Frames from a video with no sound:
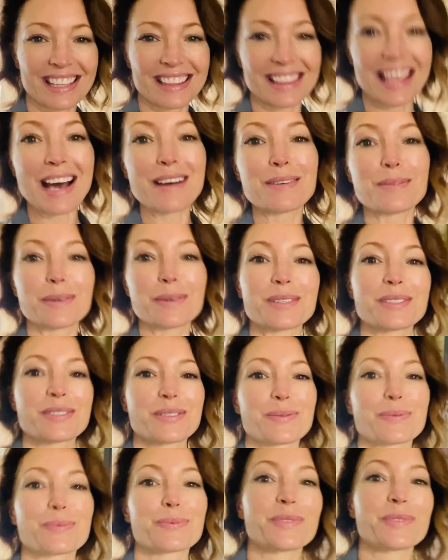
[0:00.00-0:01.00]
That was
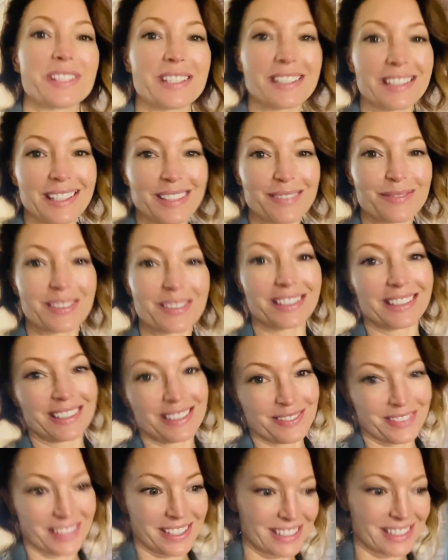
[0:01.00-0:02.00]
really, really
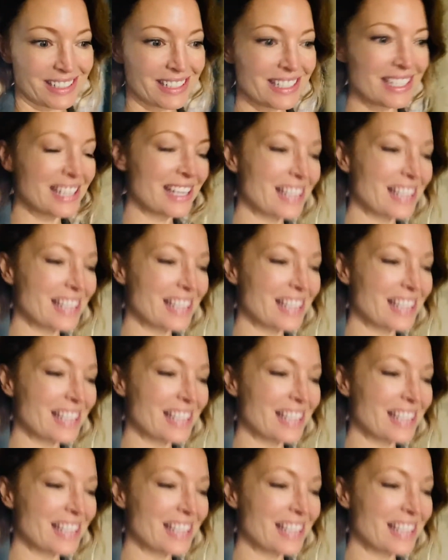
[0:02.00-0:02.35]
fun.